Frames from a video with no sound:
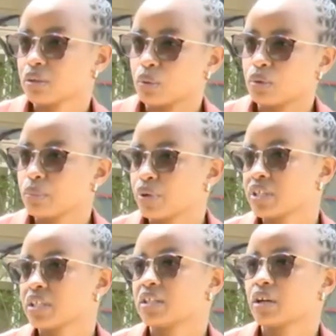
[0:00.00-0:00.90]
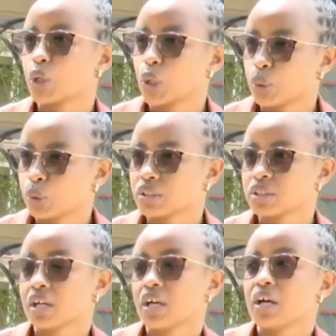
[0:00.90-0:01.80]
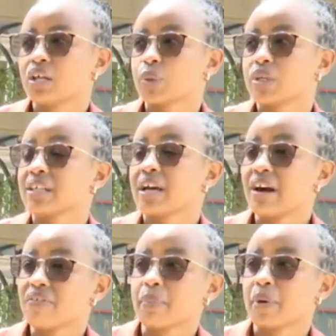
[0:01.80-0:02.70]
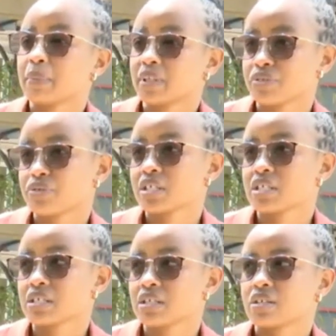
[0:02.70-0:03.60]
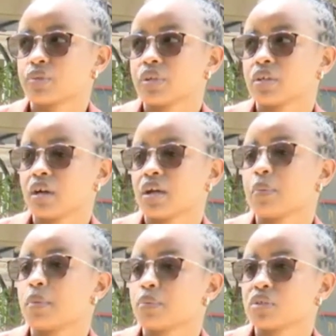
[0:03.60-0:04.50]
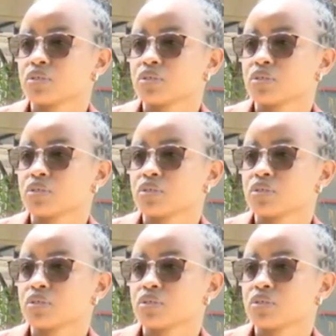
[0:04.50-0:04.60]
the whole body, the clothes. So once I have a puppet ready, that's when I come up with the